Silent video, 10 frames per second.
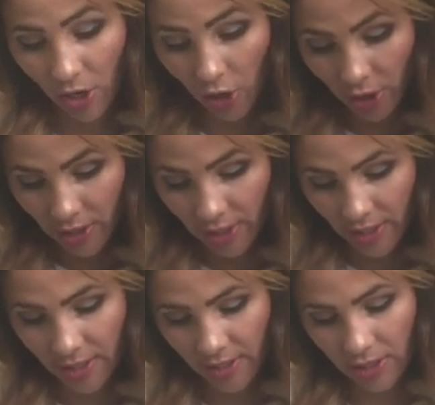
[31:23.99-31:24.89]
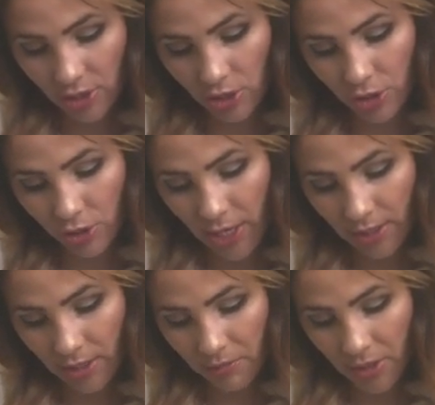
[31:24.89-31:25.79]
heard it and it
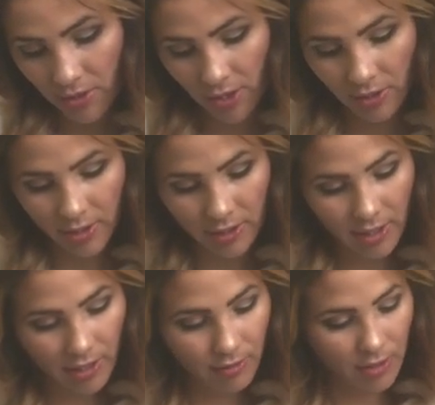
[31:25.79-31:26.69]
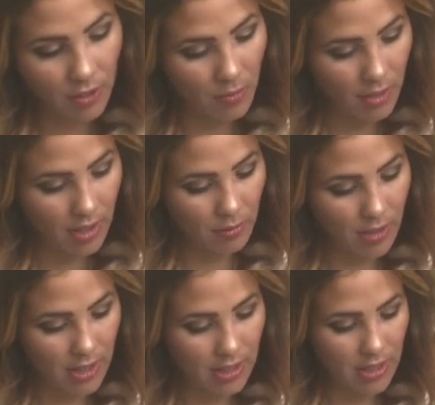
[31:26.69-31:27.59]
distracted me, so I couldn't think of what the word
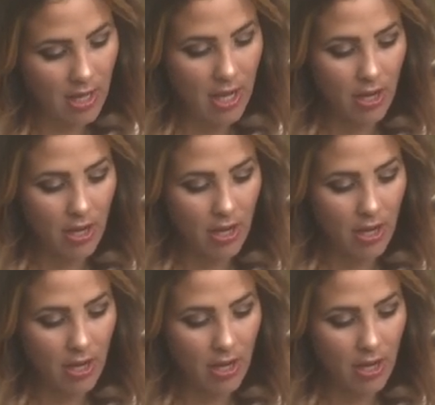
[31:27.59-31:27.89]
was.